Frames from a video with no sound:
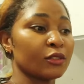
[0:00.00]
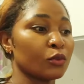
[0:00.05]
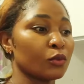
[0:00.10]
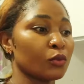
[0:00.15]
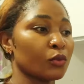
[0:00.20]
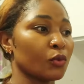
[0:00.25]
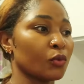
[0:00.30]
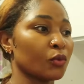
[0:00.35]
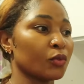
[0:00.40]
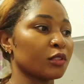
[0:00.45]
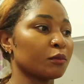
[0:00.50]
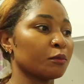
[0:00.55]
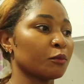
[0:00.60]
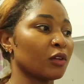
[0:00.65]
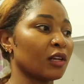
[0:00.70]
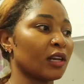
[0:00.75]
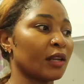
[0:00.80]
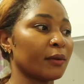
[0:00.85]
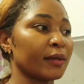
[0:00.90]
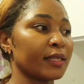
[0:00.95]
2
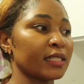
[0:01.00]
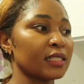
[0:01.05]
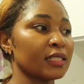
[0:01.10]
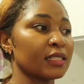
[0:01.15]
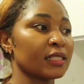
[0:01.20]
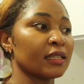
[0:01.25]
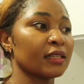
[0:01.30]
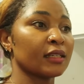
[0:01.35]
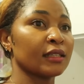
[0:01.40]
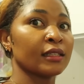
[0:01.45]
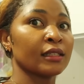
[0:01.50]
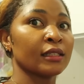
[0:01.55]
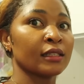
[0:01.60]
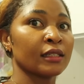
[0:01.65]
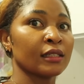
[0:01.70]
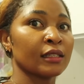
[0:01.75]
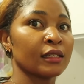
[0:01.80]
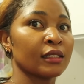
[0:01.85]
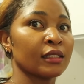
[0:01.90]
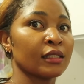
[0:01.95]
smaller ones
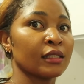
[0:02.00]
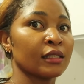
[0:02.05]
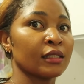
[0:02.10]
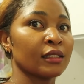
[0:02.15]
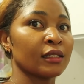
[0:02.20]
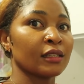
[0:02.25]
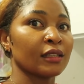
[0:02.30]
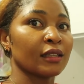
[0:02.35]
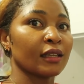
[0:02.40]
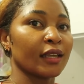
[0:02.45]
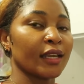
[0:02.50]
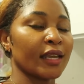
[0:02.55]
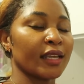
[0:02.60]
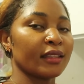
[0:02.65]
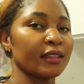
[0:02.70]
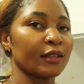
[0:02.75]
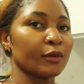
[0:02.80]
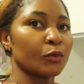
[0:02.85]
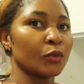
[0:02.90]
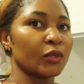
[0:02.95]

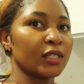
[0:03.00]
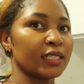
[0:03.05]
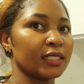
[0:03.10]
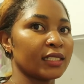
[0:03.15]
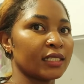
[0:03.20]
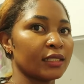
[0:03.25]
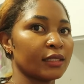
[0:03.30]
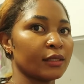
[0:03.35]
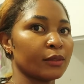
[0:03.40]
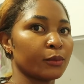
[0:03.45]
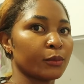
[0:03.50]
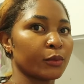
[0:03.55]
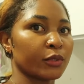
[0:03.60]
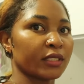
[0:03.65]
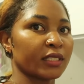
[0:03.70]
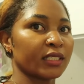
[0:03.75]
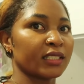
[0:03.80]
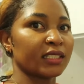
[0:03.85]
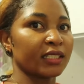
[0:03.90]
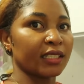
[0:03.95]
and the quality
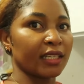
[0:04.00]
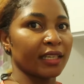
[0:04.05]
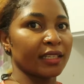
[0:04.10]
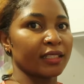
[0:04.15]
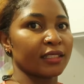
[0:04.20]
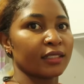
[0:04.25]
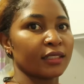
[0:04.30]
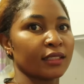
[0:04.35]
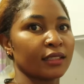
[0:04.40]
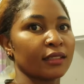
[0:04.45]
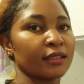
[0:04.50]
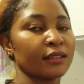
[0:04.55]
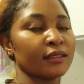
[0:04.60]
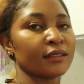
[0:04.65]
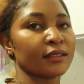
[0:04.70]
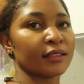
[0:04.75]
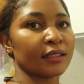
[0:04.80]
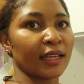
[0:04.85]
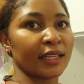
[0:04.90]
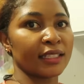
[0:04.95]
wasn't as
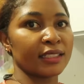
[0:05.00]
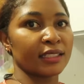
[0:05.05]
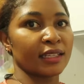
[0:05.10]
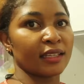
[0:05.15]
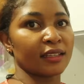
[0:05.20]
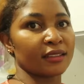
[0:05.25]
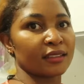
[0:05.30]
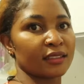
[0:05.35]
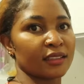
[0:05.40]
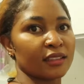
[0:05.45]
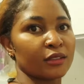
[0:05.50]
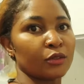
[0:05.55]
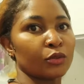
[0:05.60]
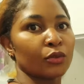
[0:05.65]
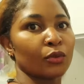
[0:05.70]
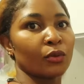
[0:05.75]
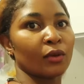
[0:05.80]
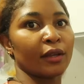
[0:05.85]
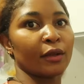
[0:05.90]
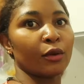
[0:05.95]
nice as this,
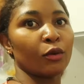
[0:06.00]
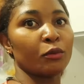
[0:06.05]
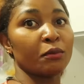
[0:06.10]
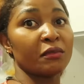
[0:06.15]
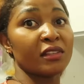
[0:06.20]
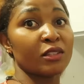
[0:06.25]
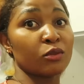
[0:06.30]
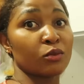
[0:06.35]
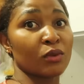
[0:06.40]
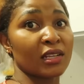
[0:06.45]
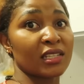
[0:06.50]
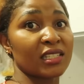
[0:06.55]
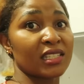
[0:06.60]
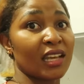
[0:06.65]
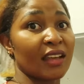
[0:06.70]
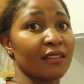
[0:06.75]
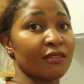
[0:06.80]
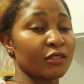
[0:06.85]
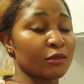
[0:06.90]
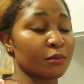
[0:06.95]
so I hope this one
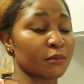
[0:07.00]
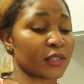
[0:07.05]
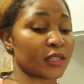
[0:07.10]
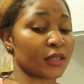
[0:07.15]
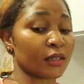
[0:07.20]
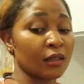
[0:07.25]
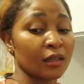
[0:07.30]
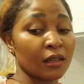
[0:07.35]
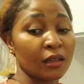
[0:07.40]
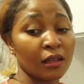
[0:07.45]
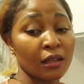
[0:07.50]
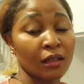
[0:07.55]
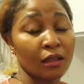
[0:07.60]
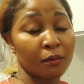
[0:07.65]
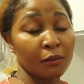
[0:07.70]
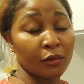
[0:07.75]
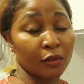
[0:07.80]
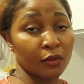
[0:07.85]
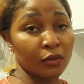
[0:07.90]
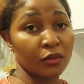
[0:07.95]
serves me
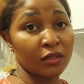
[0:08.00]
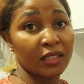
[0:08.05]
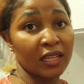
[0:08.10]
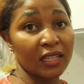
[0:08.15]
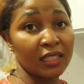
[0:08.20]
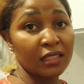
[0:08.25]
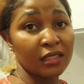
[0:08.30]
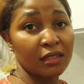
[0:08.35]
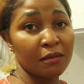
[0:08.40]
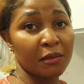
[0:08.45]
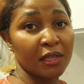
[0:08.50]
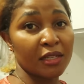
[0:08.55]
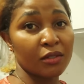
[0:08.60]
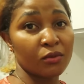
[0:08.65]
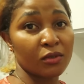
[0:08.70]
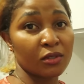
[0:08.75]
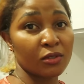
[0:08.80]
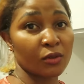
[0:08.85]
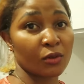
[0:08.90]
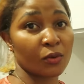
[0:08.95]
because that's the
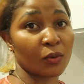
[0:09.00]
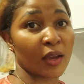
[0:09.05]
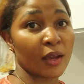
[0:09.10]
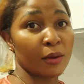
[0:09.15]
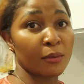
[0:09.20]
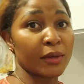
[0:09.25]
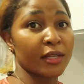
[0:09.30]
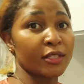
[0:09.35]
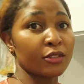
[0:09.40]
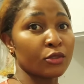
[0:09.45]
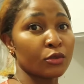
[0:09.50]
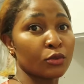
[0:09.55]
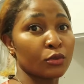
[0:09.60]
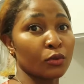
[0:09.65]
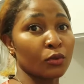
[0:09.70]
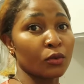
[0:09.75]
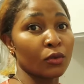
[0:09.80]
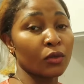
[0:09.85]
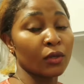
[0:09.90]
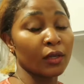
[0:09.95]
main reason why I went
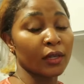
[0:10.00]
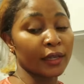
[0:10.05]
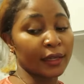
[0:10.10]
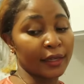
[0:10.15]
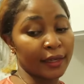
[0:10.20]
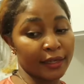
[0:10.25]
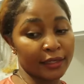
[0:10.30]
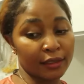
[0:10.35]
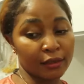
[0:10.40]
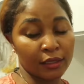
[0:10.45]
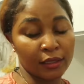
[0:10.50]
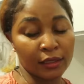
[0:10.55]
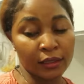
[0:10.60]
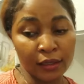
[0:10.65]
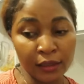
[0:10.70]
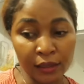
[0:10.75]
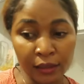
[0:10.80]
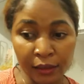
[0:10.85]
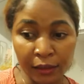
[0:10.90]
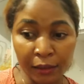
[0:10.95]
to get
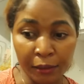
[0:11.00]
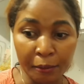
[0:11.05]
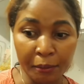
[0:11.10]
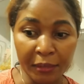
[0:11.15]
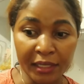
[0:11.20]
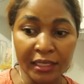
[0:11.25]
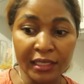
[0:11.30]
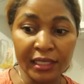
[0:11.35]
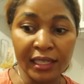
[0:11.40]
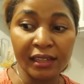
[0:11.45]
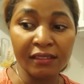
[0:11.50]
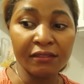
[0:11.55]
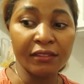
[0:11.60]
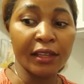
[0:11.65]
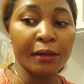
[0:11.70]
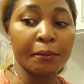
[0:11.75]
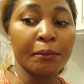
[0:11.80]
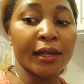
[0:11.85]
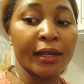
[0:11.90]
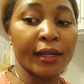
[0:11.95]
myself
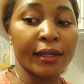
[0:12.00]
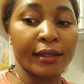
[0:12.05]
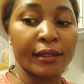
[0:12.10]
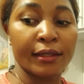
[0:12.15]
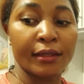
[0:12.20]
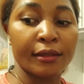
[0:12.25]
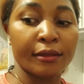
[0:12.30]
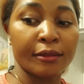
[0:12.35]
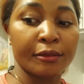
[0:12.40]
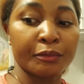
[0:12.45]
a pan.